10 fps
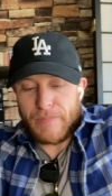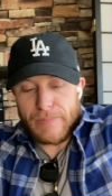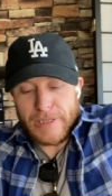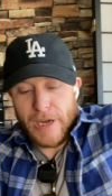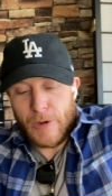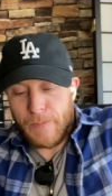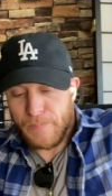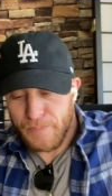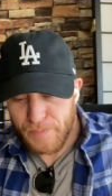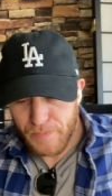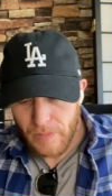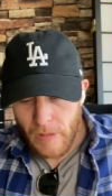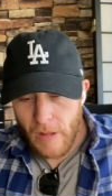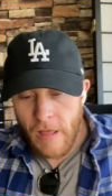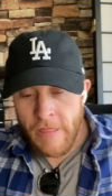So
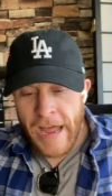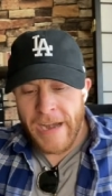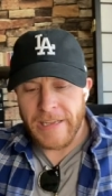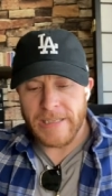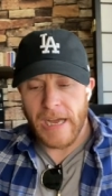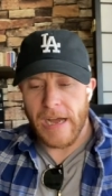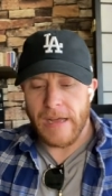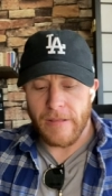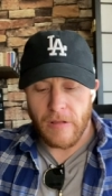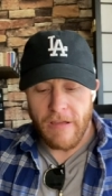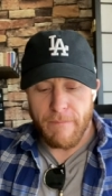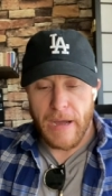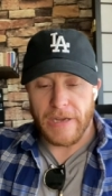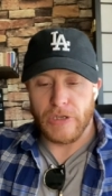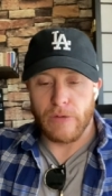that is uh, the
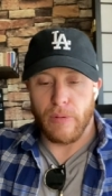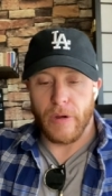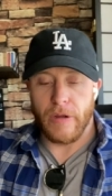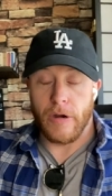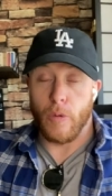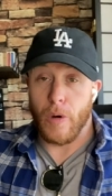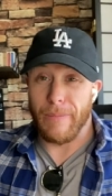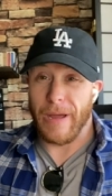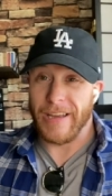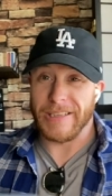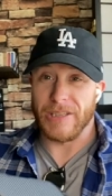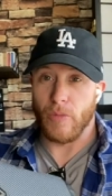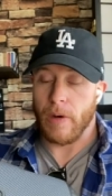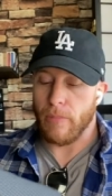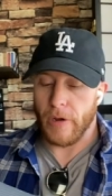LifePod 2.0, or 1, I guess it's the
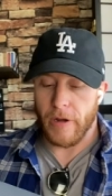1.0.